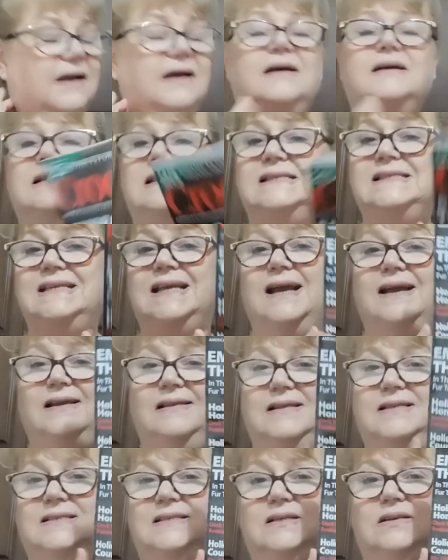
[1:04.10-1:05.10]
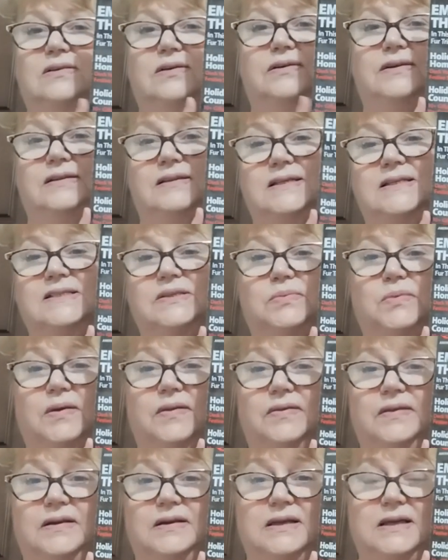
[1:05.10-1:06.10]
can't say there's a lot in this
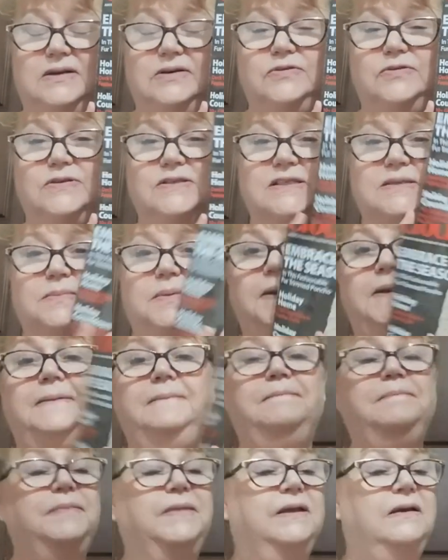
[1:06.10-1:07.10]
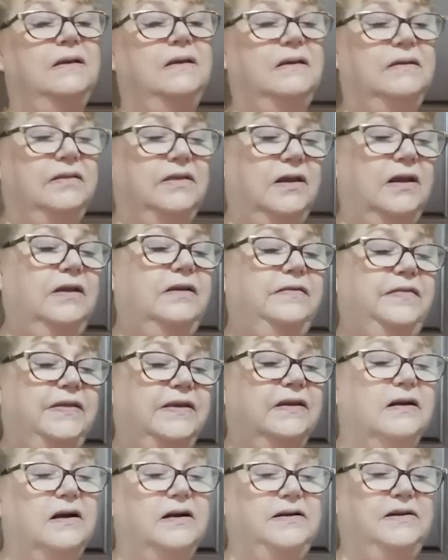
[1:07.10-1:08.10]
one that interests me. The only
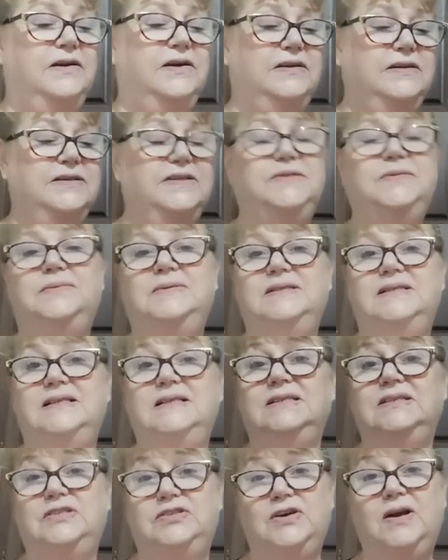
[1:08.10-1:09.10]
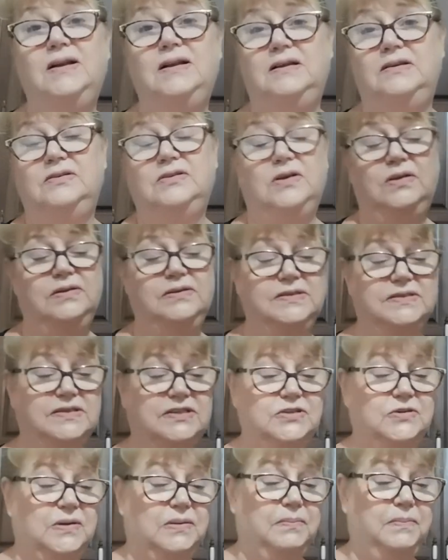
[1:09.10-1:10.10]
thing I noticed was the Australian
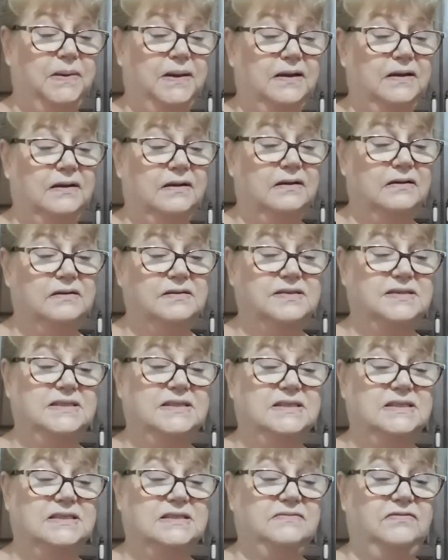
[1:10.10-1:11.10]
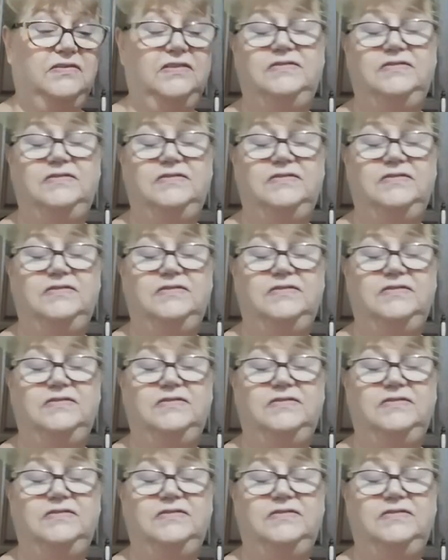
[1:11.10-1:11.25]
dollar's doing better because it's